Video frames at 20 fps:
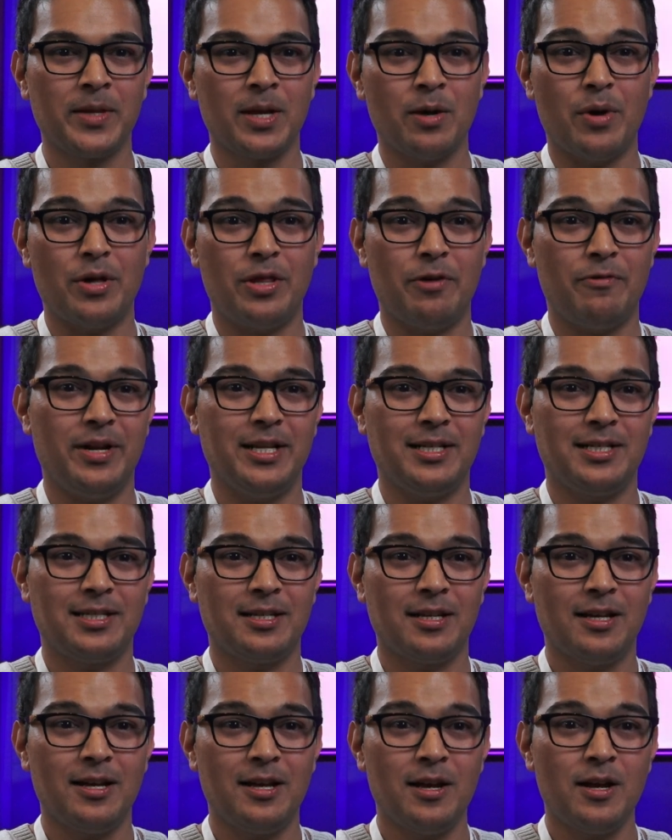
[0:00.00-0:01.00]
whether
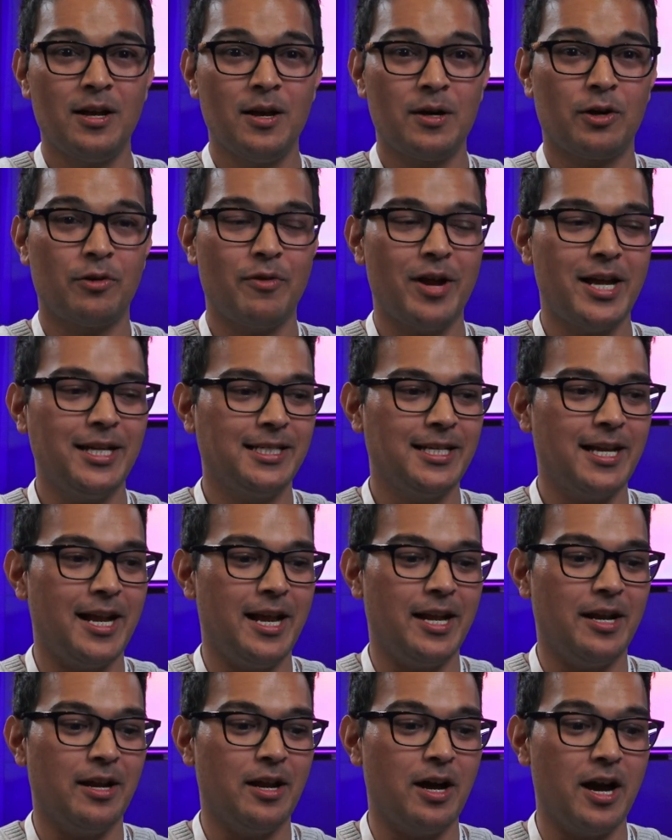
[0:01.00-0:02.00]
it's
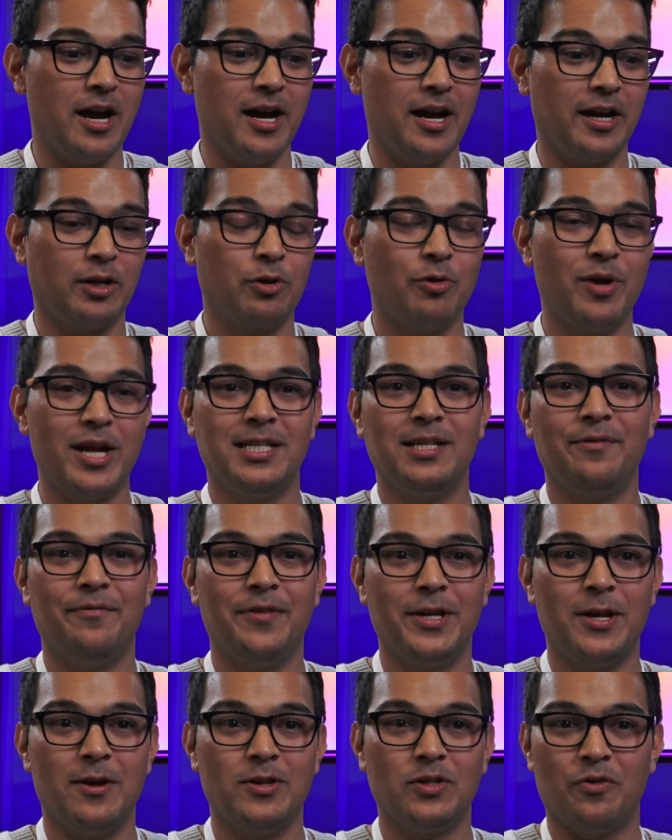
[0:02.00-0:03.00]
creating creative
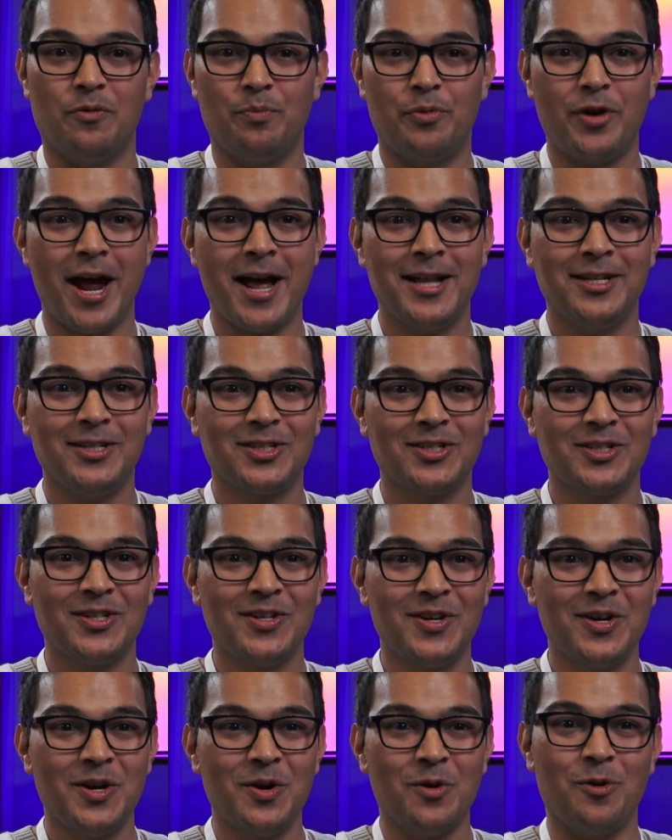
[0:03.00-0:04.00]
videos for brands
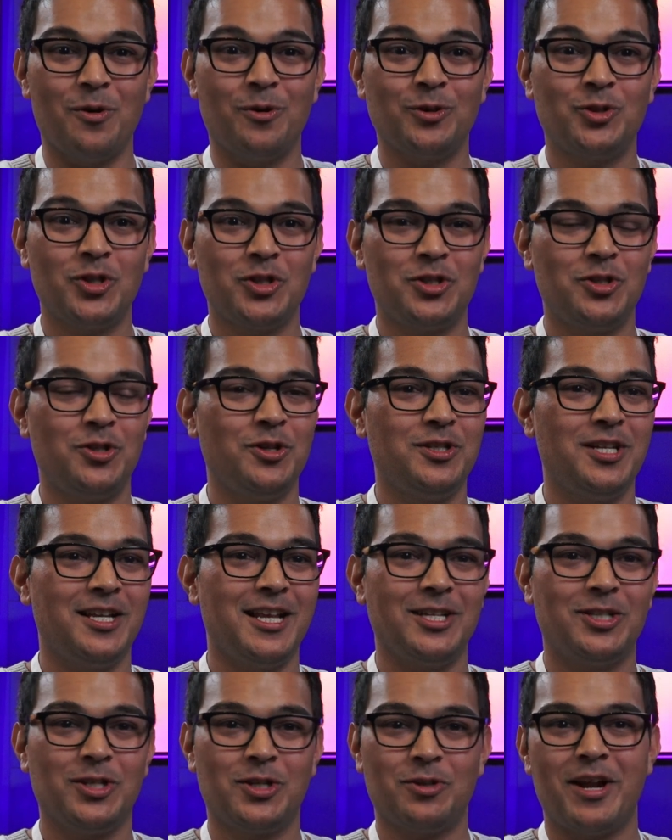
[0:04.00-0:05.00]
or just using
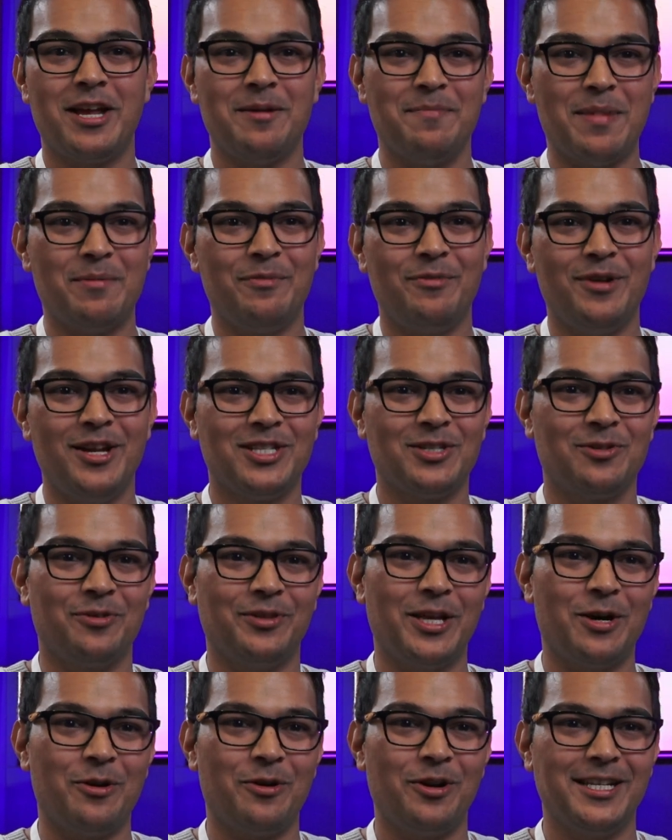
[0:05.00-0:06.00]
it to create memories on
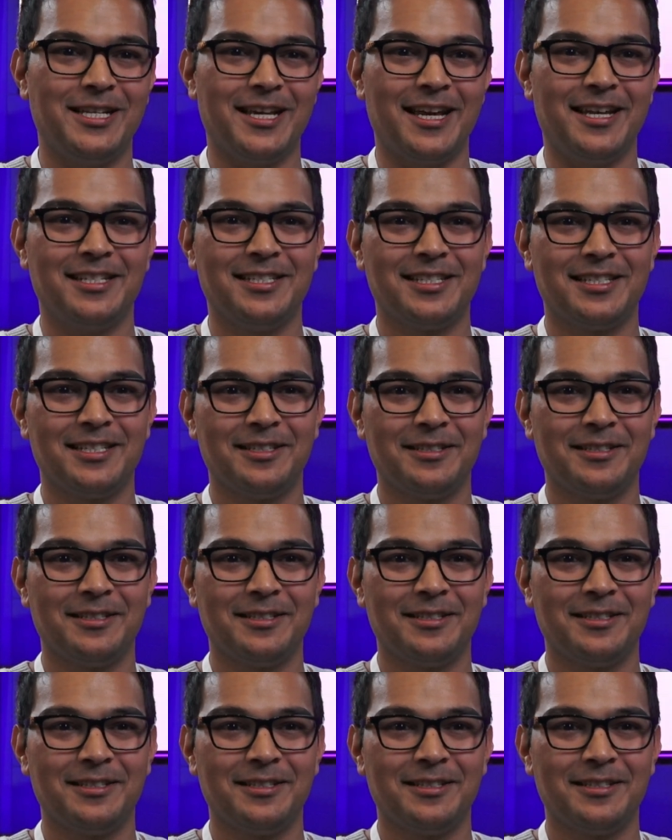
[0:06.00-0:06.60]
their holidays.